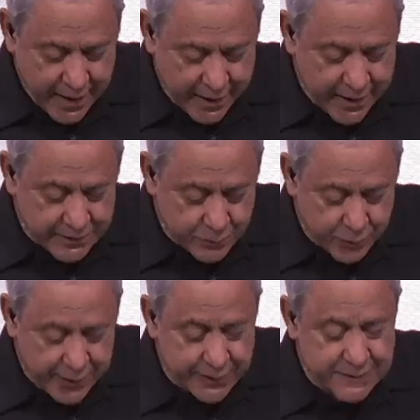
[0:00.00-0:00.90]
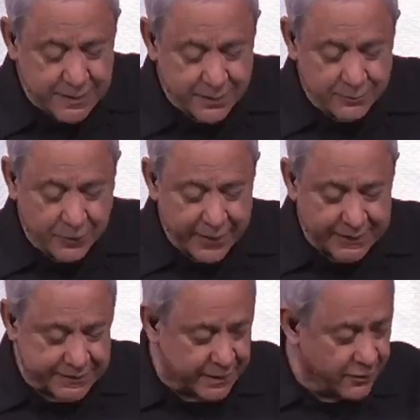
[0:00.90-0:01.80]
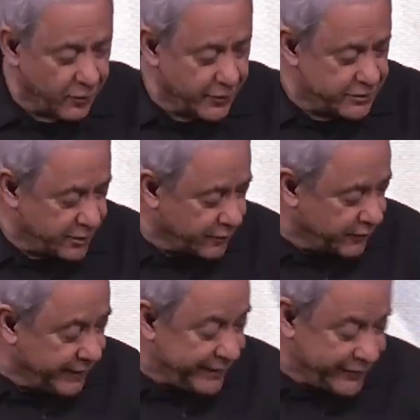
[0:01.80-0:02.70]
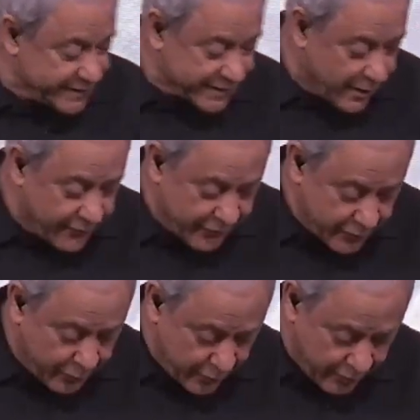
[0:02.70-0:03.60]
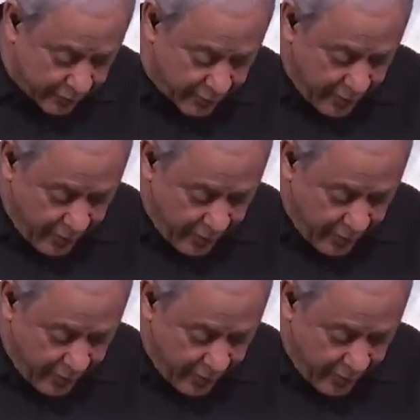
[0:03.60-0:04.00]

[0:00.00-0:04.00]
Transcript: and as you bring us to the place, and Lord, you don't leave us comfortable